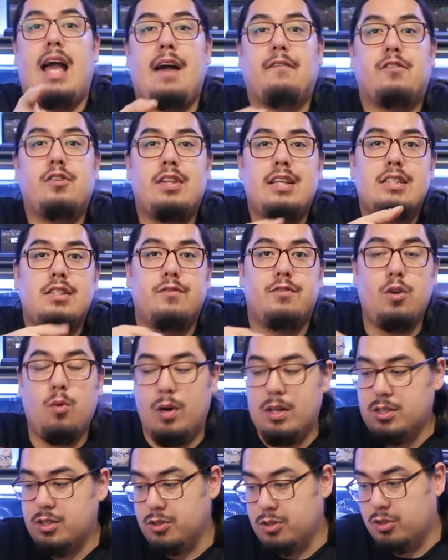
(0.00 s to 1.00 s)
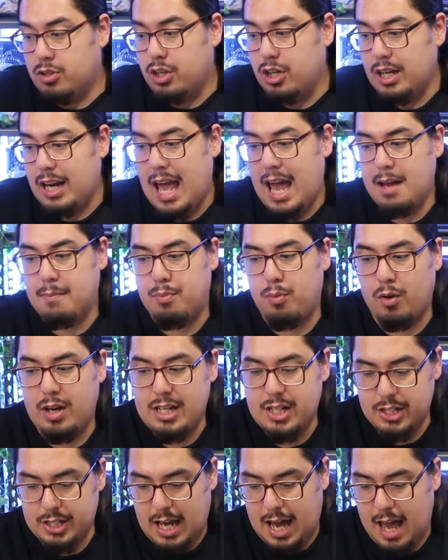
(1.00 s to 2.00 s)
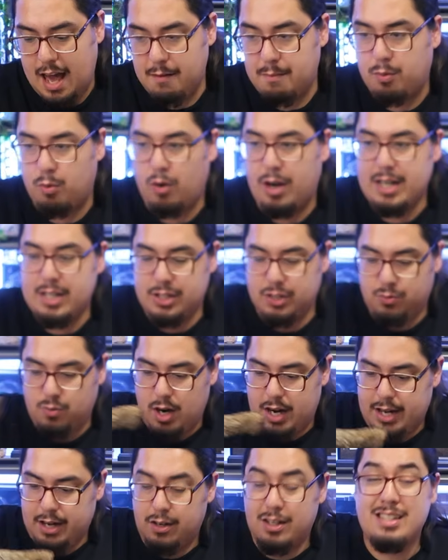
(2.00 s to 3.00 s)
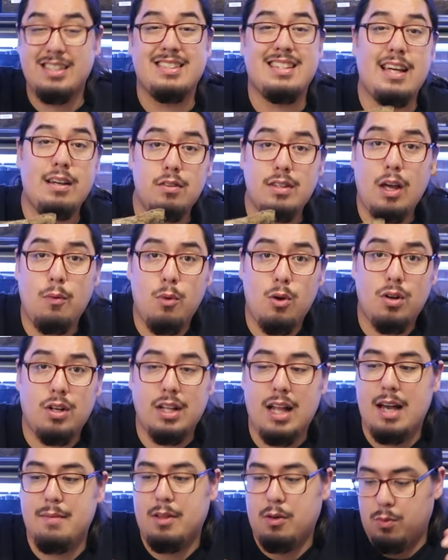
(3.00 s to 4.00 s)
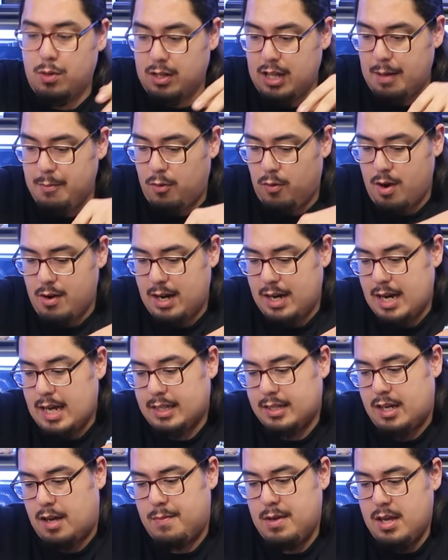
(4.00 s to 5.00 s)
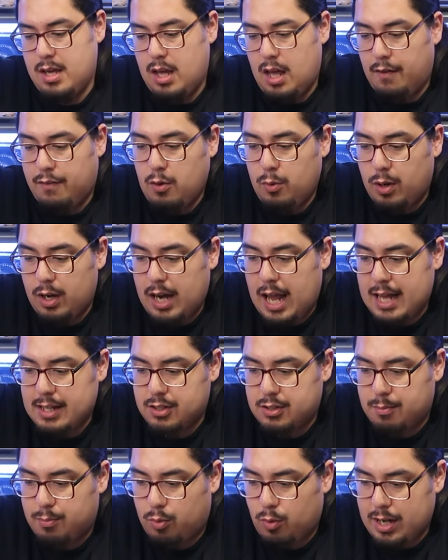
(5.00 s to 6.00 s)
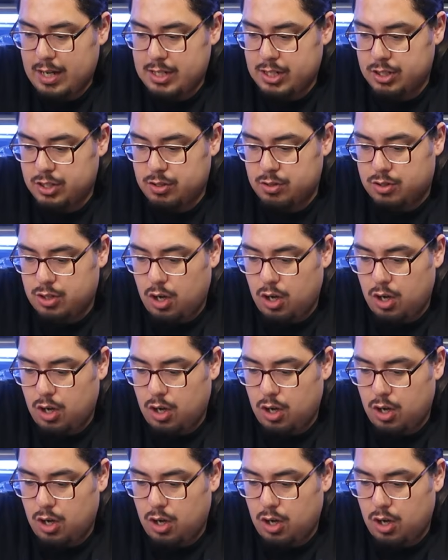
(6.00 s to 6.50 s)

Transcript: after this, if you want to, you could add branches. I have branches right here because they will climb. They will climb around at nighttime. If you wanted to add some branches, you